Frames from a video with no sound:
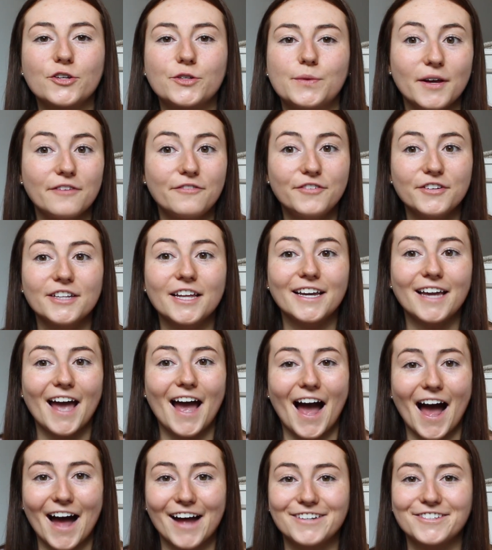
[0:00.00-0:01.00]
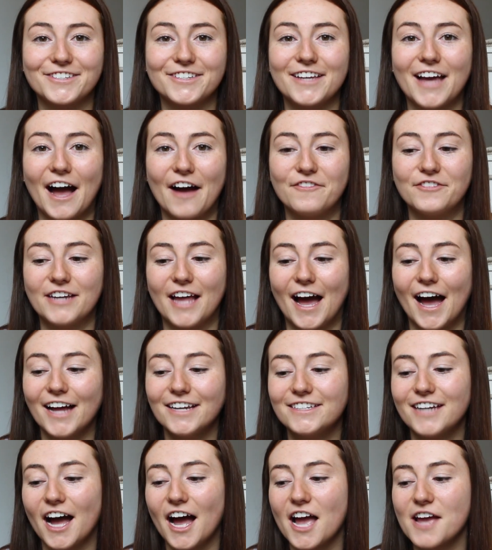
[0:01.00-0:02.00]
so I feel like I actually haven't
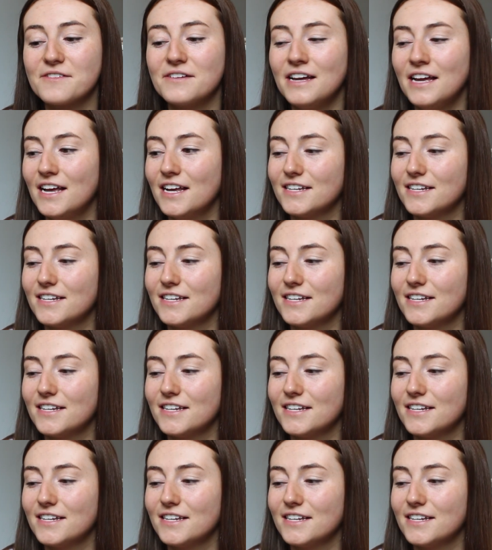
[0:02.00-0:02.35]
had time